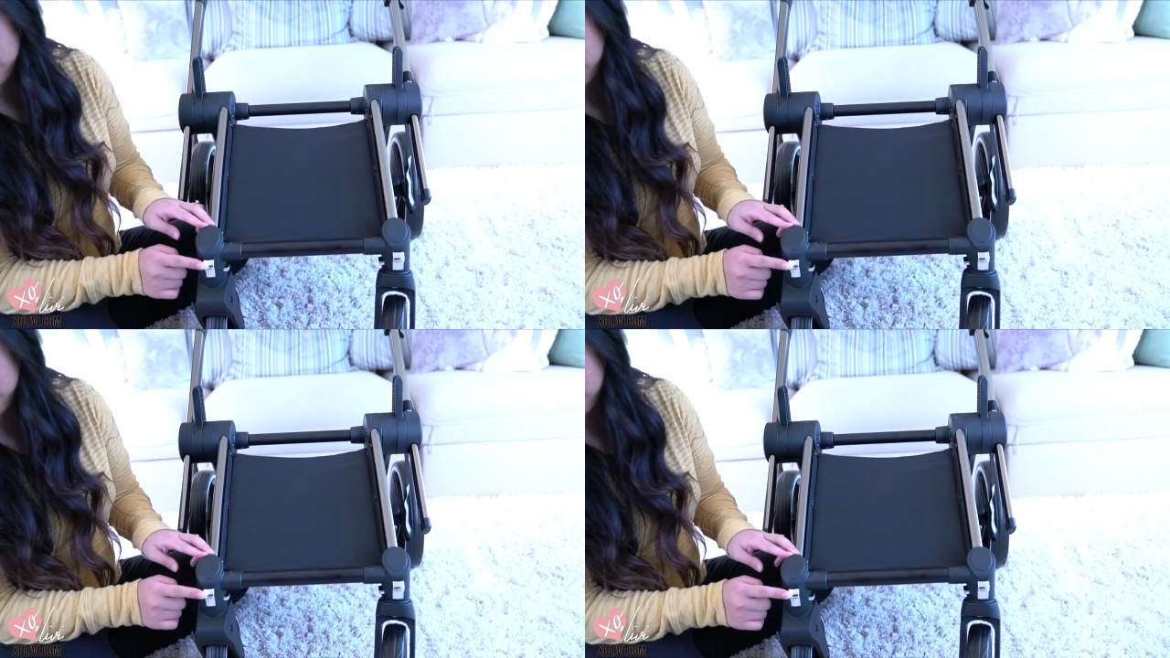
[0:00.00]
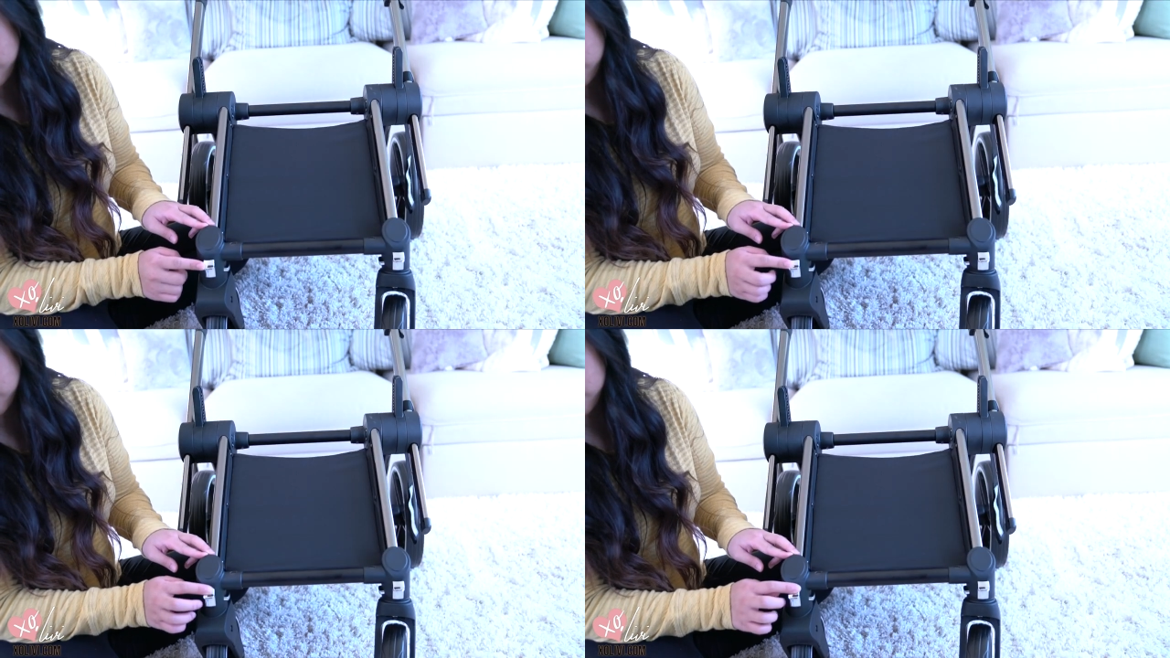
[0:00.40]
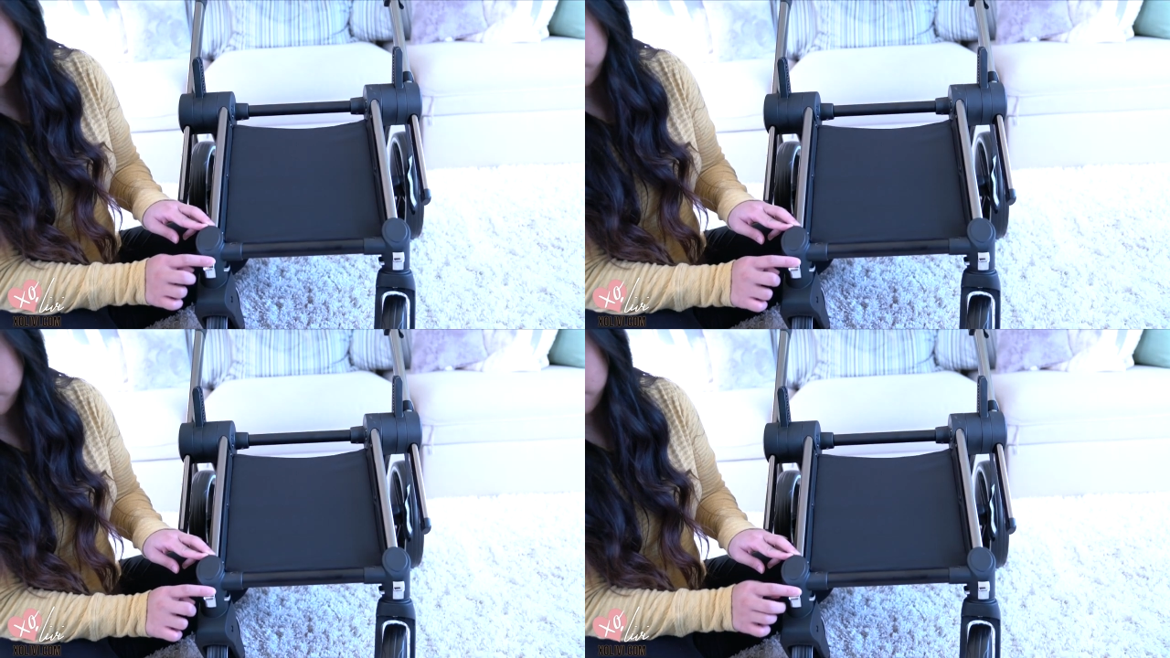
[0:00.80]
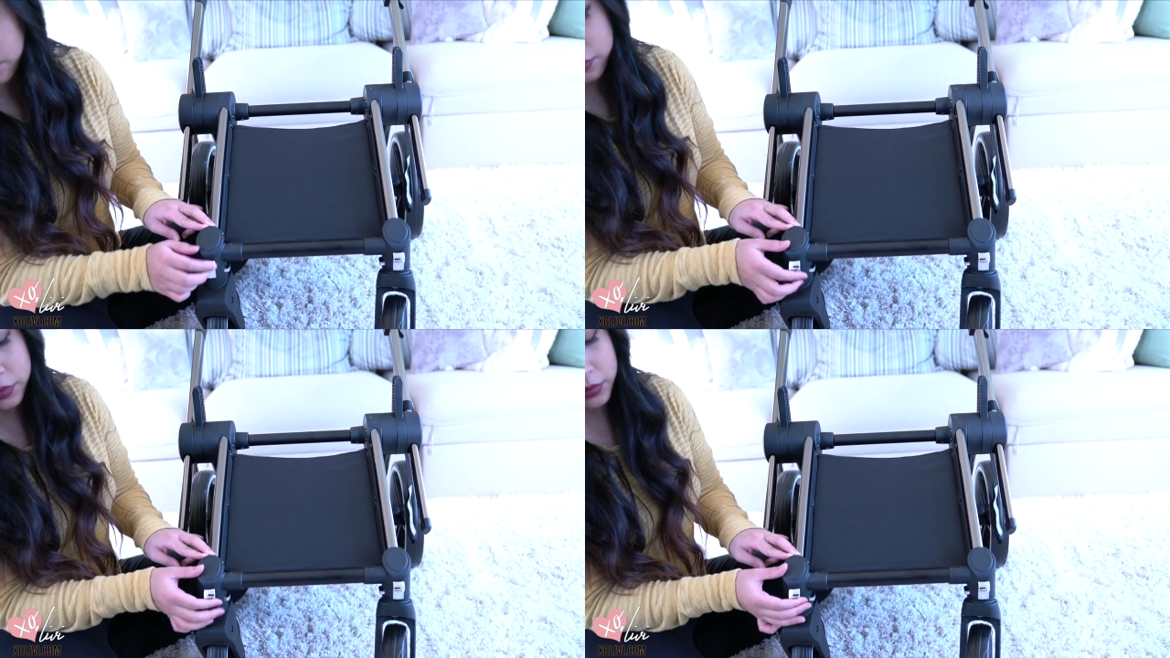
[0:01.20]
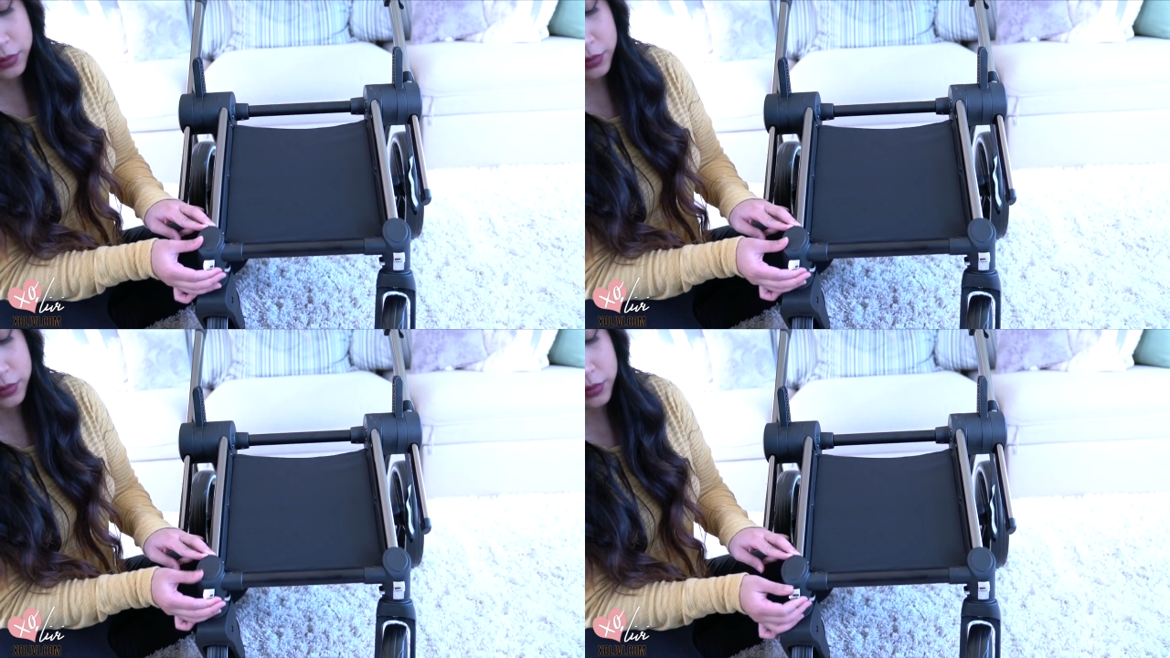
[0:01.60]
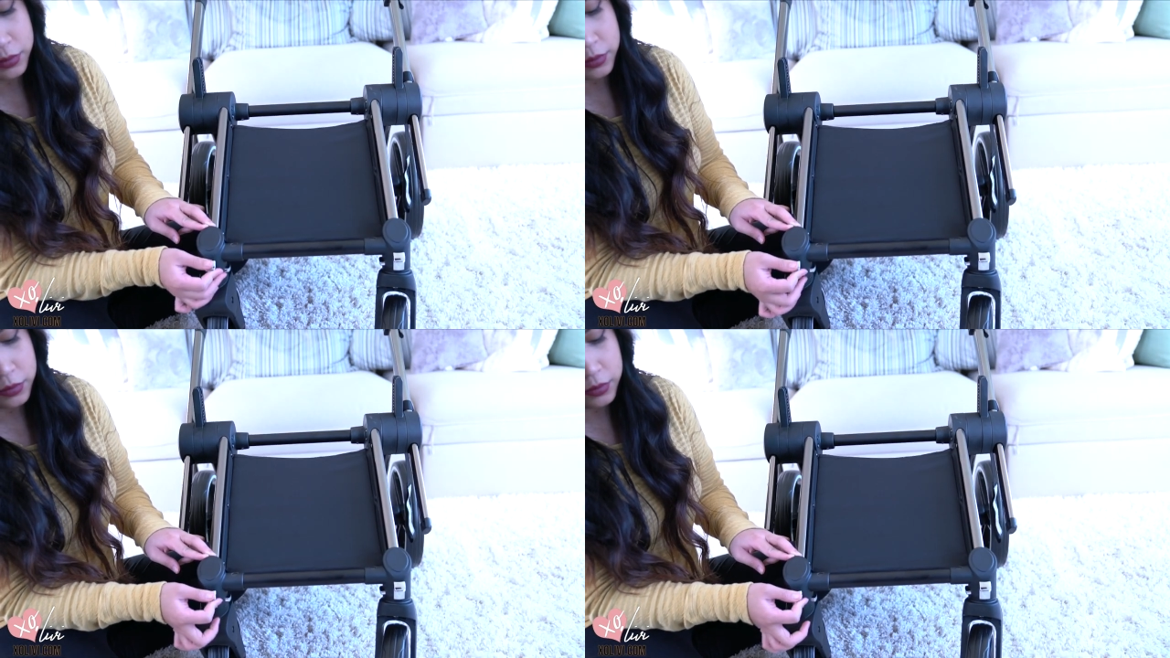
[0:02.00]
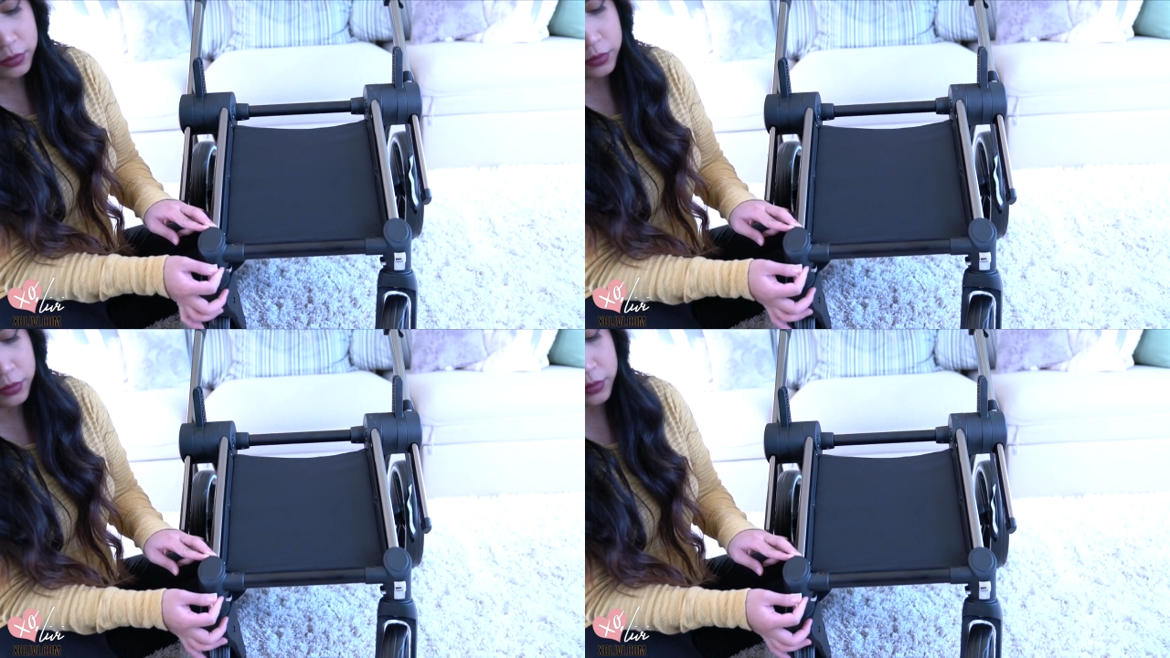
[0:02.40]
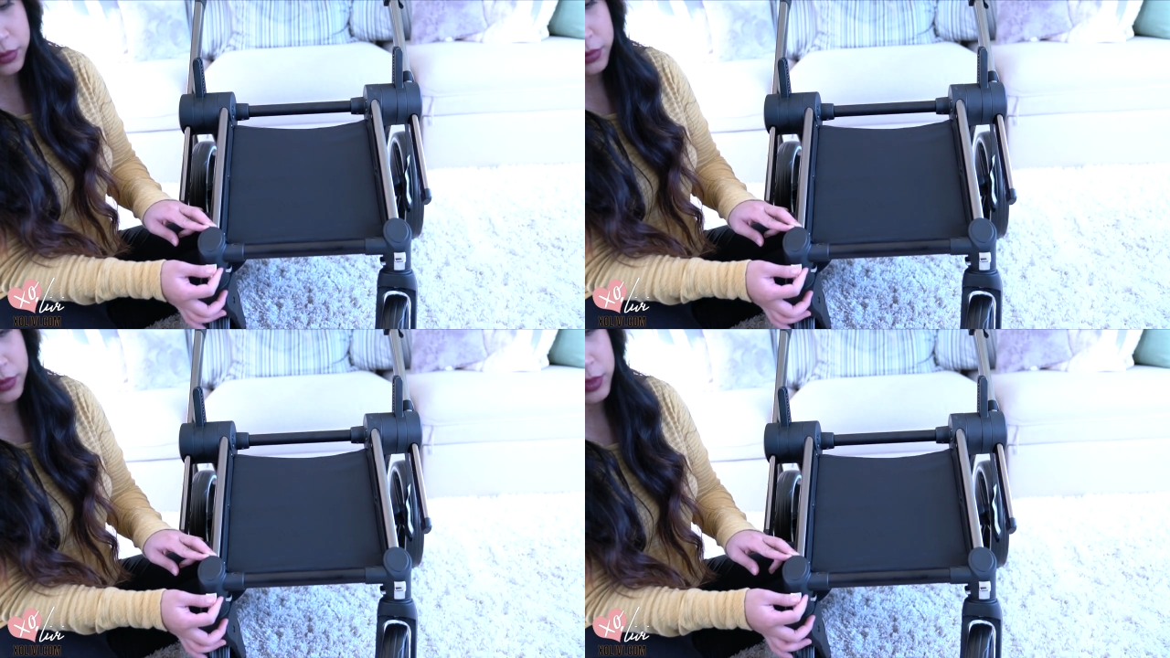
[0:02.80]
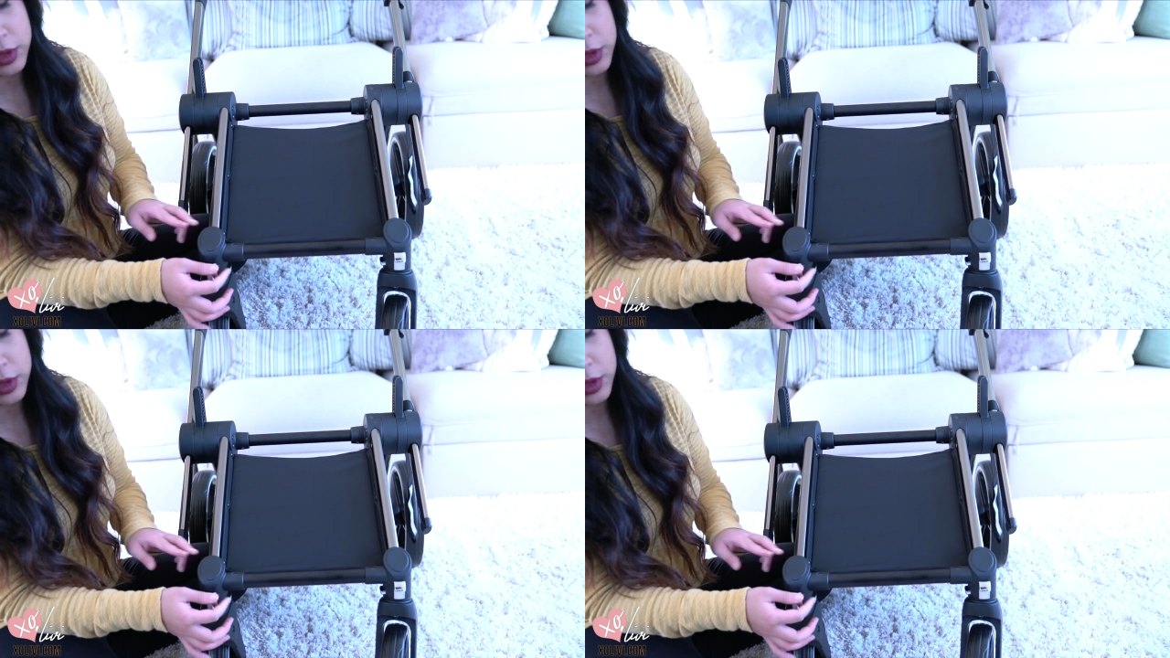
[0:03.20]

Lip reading: Nobody's mouth can be seen.